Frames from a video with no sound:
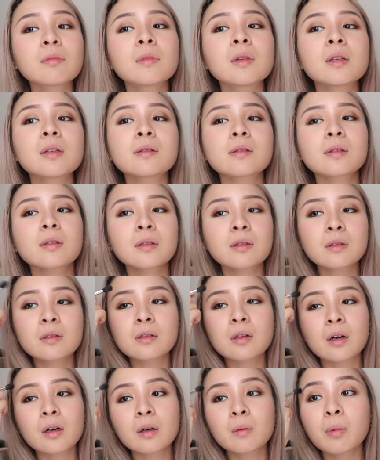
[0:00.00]
this
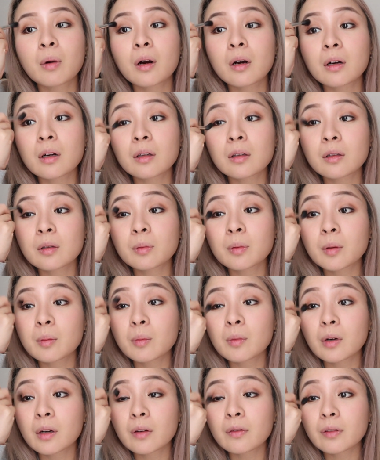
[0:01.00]
dark part a little bit
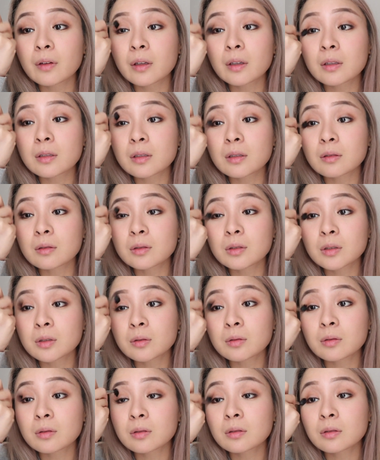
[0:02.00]
more. I feel like it's a little
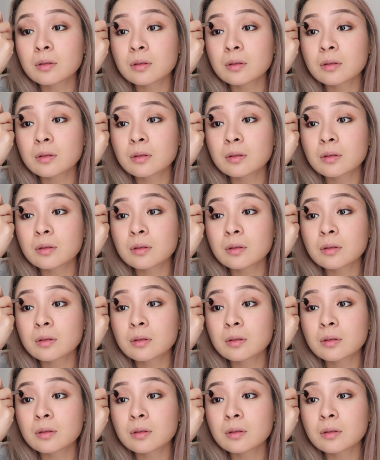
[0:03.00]
too